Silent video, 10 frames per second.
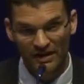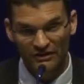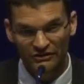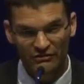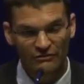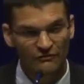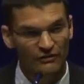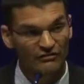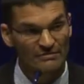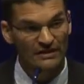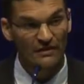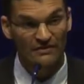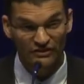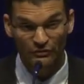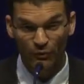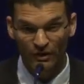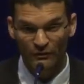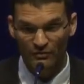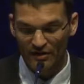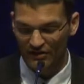So they're in full agreement on this point
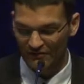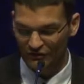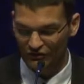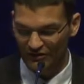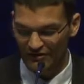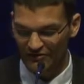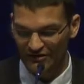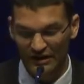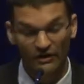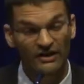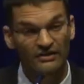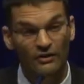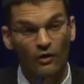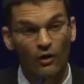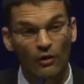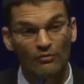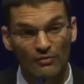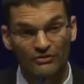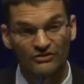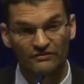with modern evolutionary theory. Now, not, not all
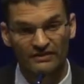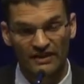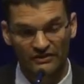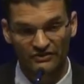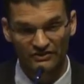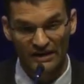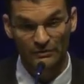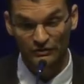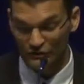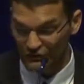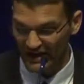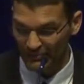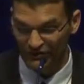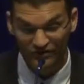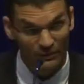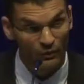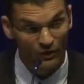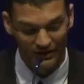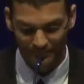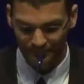proponents of intelligent design would do that, but some
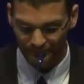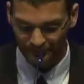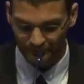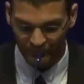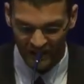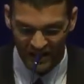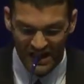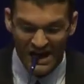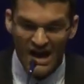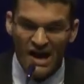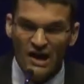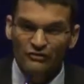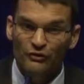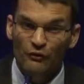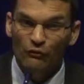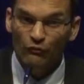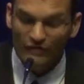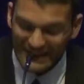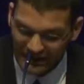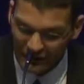would. So the
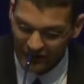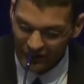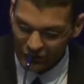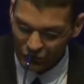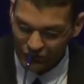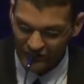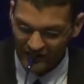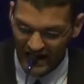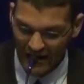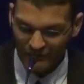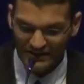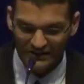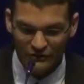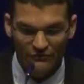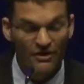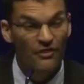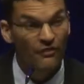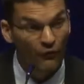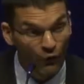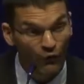real source of conflict is over the
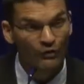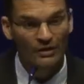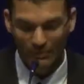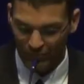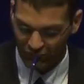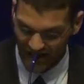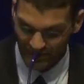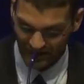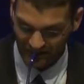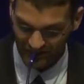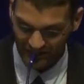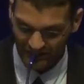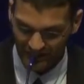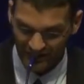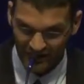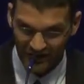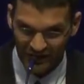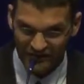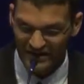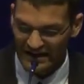third premise
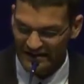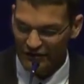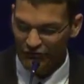this idea that